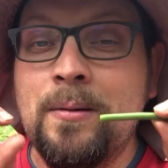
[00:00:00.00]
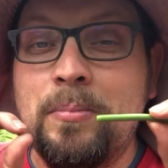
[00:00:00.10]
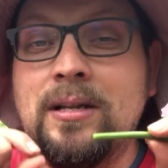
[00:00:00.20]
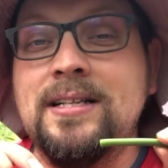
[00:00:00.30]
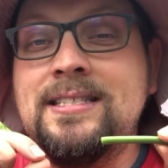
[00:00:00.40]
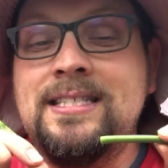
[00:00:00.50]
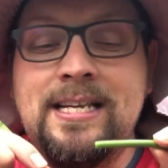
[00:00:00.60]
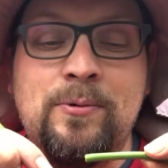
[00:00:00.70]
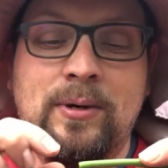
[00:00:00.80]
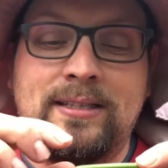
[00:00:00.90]
But let's
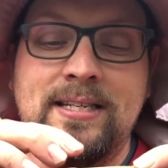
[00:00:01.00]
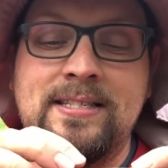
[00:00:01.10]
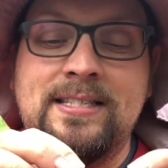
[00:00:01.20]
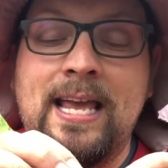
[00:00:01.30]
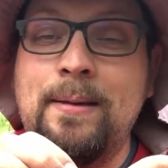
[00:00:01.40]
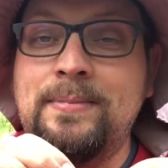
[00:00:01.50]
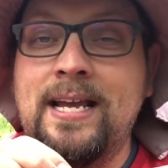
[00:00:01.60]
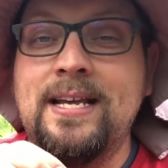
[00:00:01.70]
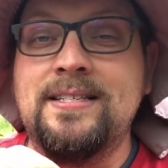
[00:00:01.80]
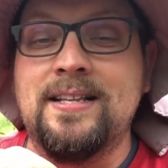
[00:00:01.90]
see what this scape
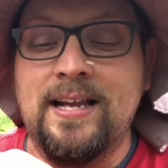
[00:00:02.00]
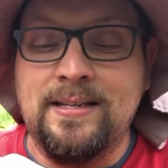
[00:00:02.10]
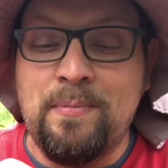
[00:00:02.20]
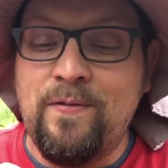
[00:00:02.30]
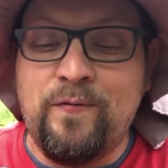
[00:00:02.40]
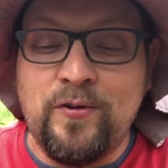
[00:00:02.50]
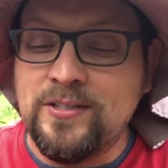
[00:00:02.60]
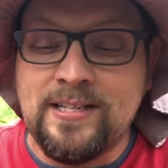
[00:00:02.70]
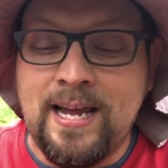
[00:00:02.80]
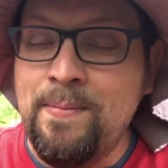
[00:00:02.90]
tastes like. My
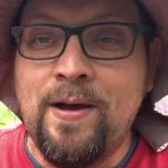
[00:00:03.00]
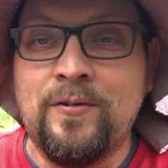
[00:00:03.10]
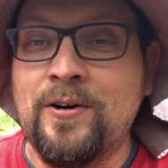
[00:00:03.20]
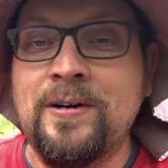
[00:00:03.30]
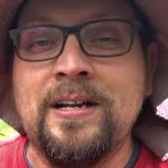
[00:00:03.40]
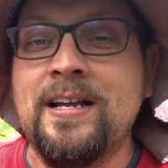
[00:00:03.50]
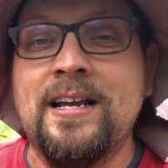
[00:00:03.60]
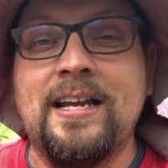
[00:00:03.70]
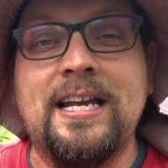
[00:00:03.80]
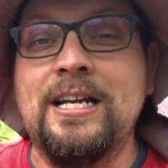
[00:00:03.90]
first time ever
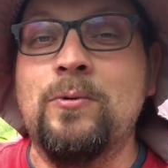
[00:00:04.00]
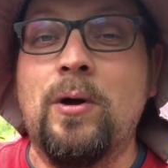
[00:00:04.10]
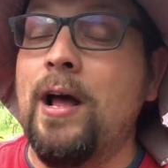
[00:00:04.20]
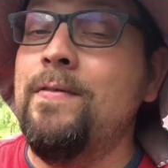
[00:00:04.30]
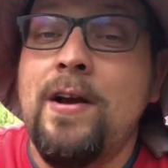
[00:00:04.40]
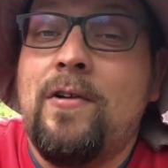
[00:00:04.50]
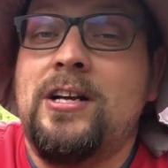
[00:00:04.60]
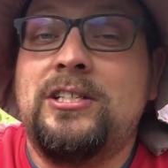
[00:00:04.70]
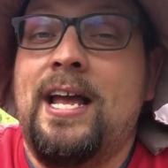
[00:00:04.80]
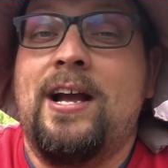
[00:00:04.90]
eating one. I've never
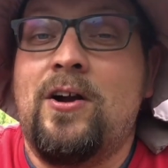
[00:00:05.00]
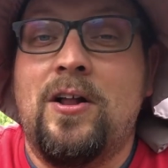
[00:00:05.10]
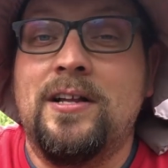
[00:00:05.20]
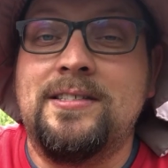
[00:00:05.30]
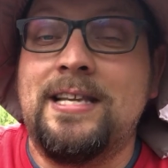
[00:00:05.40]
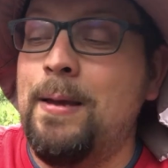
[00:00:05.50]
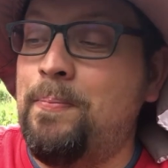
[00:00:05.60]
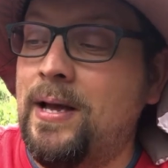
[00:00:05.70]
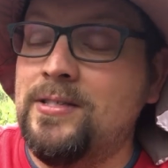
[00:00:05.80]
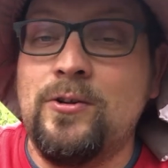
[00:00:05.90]
actually had garlic scape
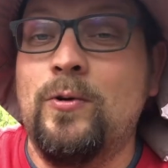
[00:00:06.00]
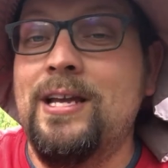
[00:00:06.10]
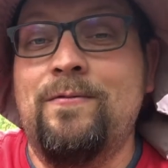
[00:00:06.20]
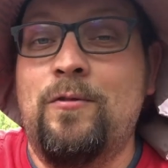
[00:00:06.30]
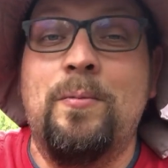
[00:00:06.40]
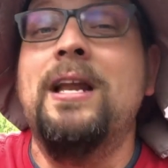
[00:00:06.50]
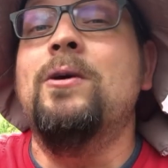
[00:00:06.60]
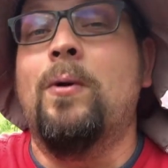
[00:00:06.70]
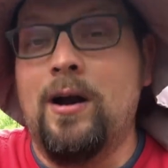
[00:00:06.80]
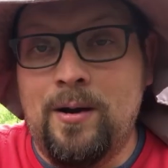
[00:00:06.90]
pesto from
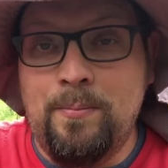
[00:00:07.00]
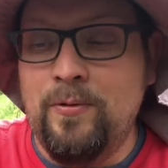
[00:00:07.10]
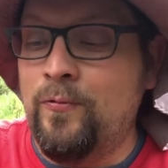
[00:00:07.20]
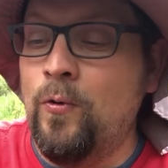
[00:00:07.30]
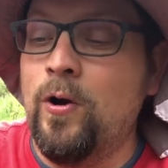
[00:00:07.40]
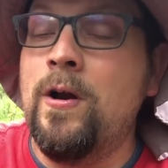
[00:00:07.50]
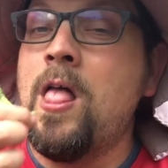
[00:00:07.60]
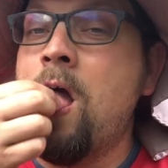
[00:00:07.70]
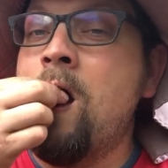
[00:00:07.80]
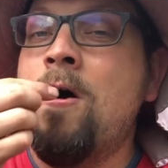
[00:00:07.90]
anywhere before.
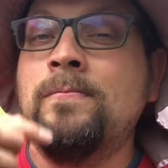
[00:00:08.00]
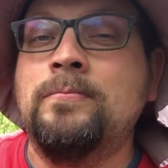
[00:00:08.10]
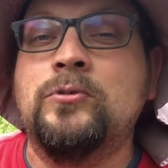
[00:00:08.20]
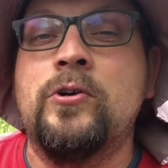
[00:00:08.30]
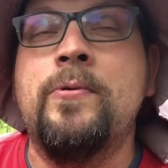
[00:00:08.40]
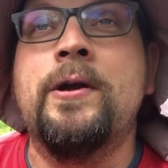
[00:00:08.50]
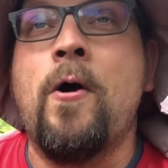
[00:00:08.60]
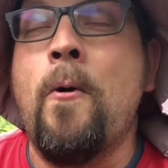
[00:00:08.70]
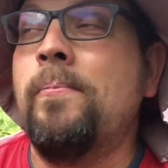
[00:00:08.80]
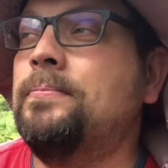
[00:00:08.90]
So here we go.